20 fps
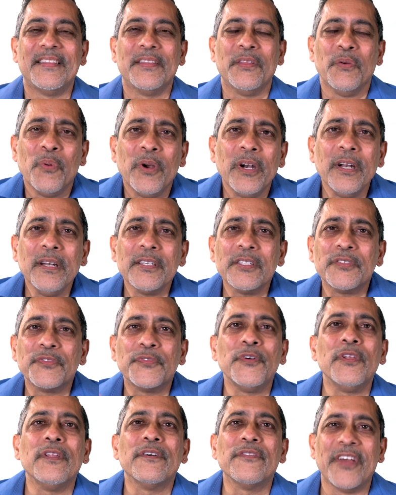The world is
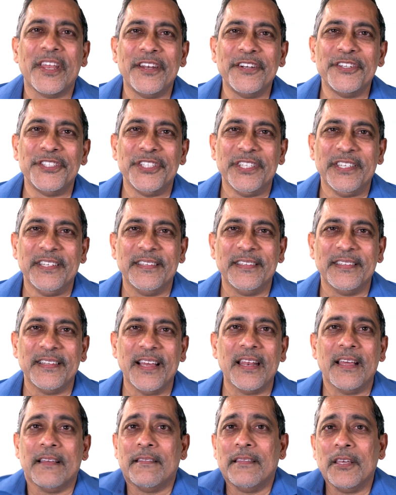full of energy,
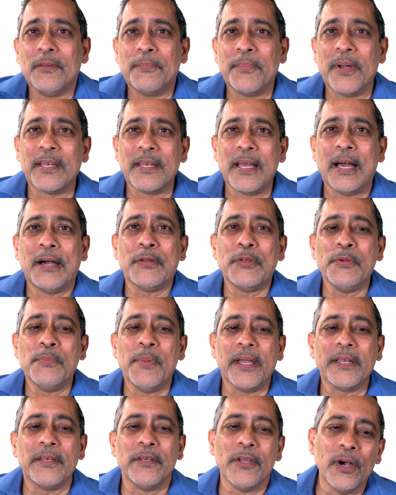and I think by now you
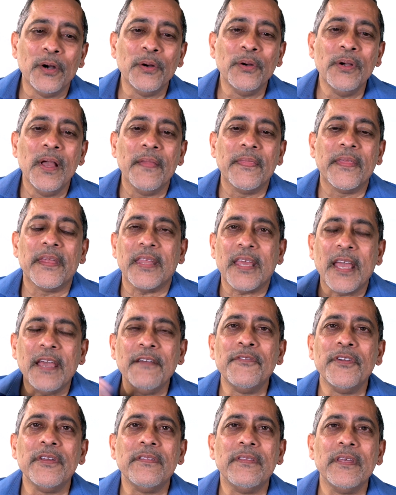might know that
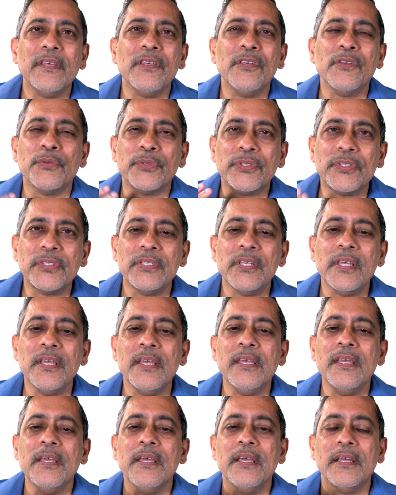everything you
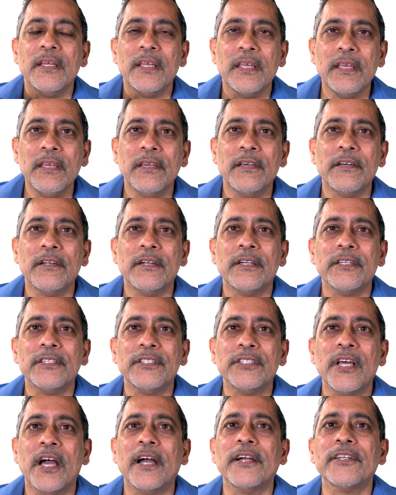see, hear,
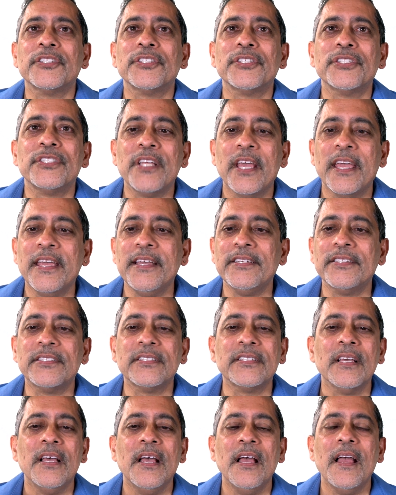touch,
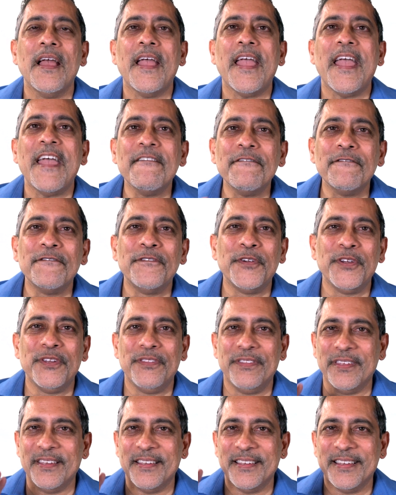taste,
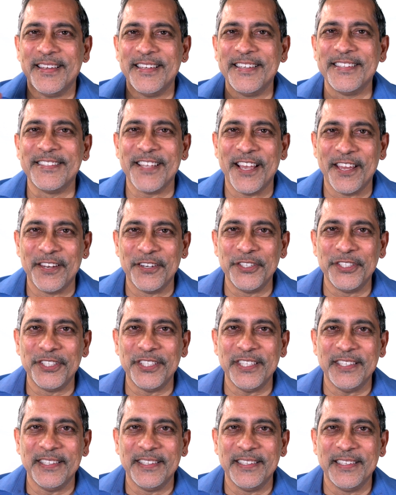everything is
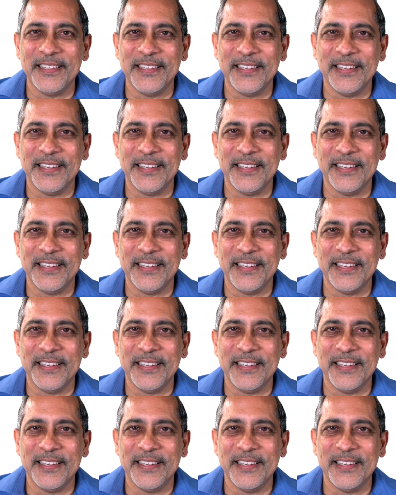energy.